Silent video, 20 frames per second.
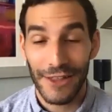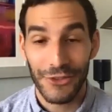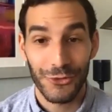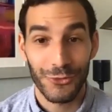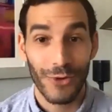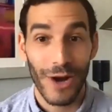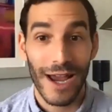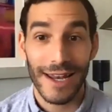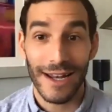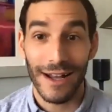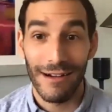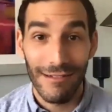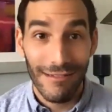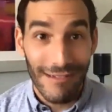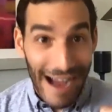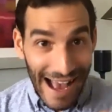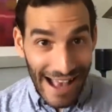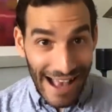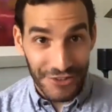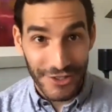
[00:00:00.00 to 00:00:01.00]
right.
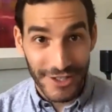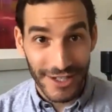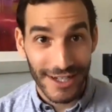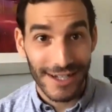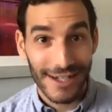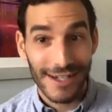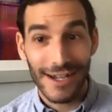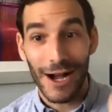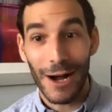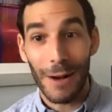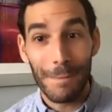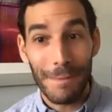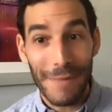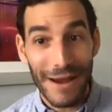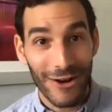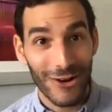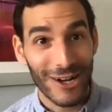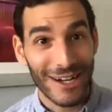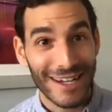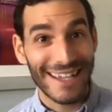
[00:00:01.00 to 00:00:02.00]
Alaska,
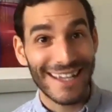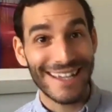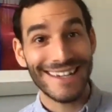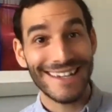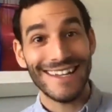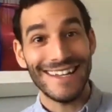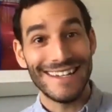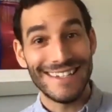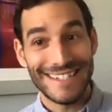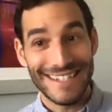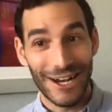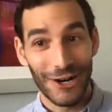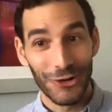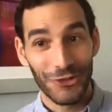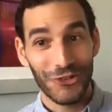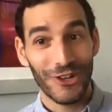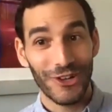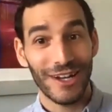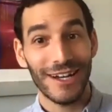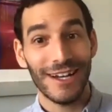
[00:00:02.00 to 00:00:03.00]
American,
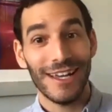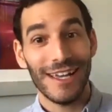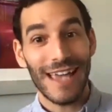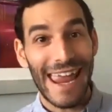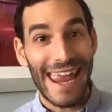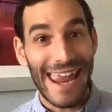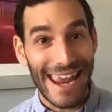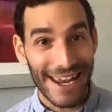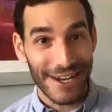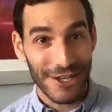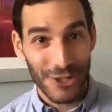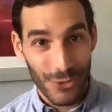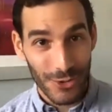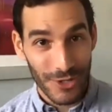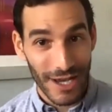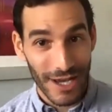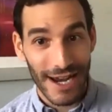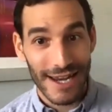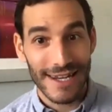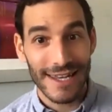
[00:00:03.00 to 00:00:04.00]
Delta, and
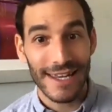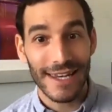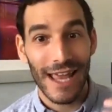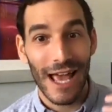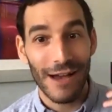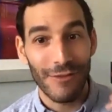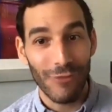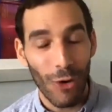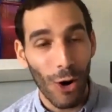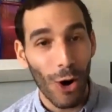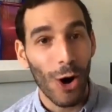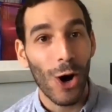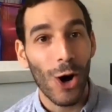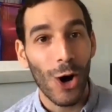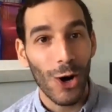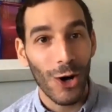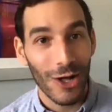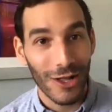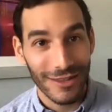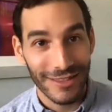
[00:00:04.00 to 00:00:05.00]
United have
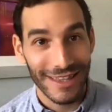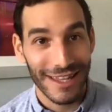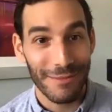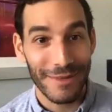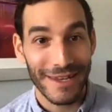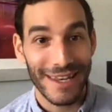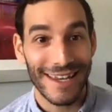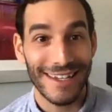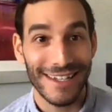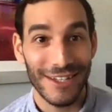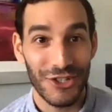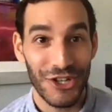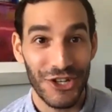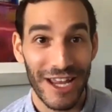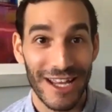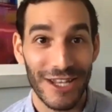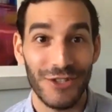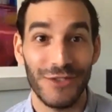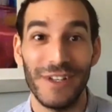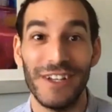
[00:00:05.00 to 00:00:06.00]
all eliminated
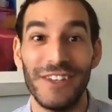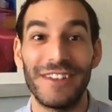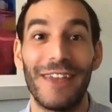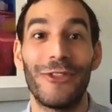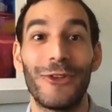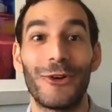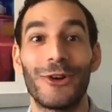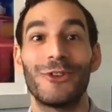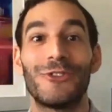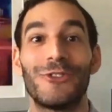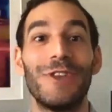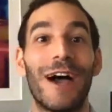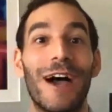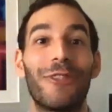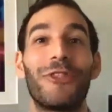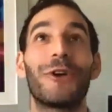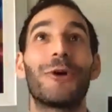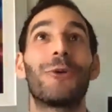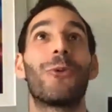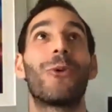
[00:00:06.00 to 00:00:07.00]
change fees. And there is
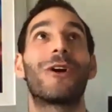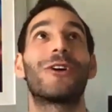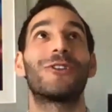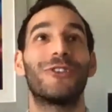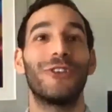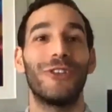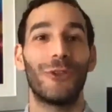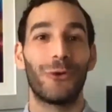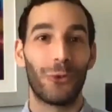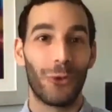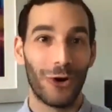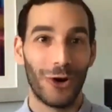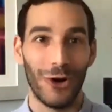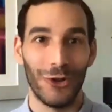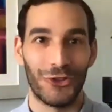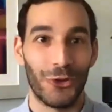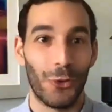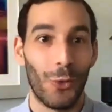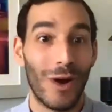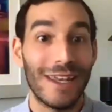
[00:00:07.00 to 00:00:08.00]
nothing worse in the
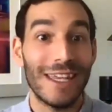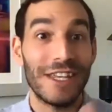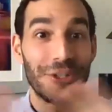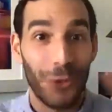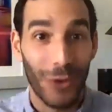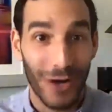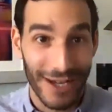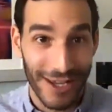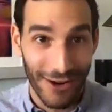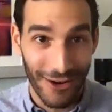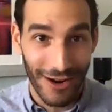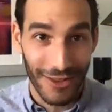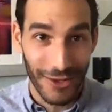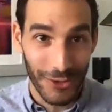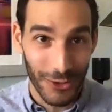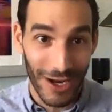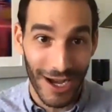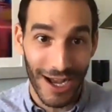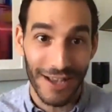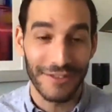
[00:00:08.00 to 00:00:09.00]
world, 2020 or
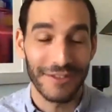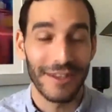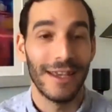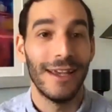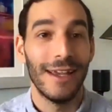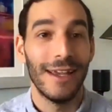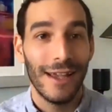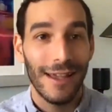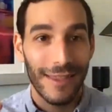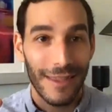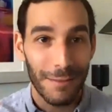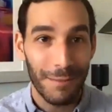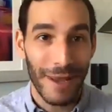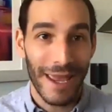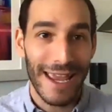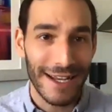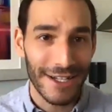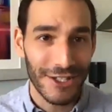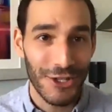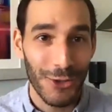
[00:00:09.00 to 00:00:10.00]
otherwise, than
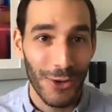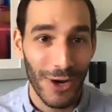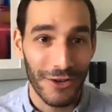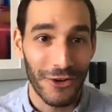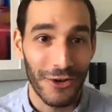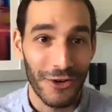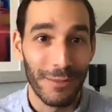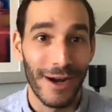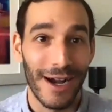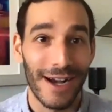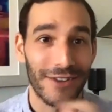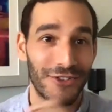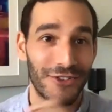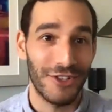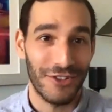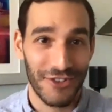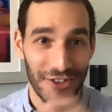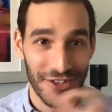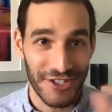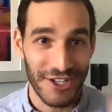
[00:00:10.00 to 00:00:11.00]
paying $200
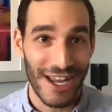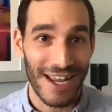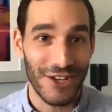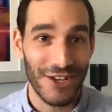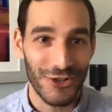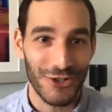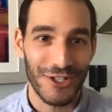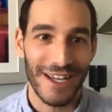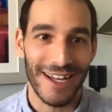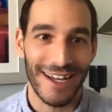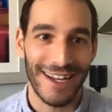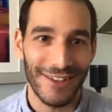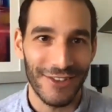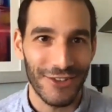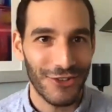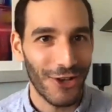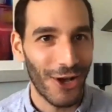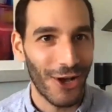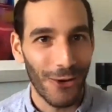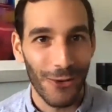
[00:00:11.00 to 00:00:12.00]
just to change your ticket.
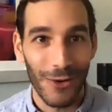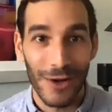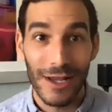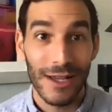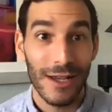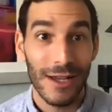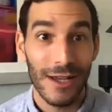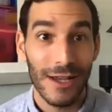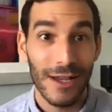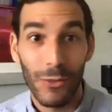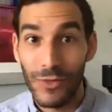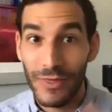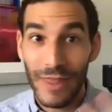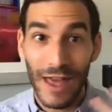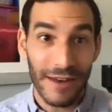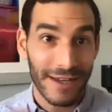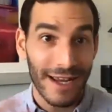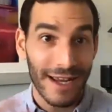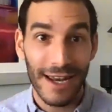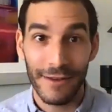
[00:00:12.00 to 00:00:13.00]
So
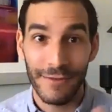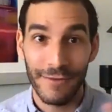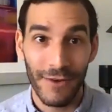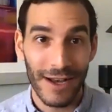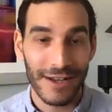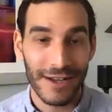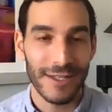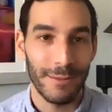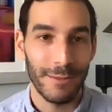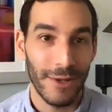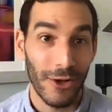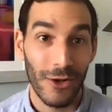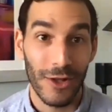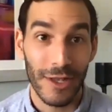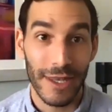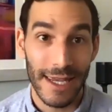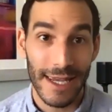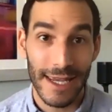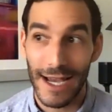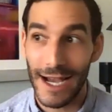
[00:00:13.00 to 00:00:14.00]
that kind of
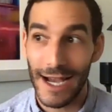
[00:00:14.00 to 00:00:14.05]
flexibility,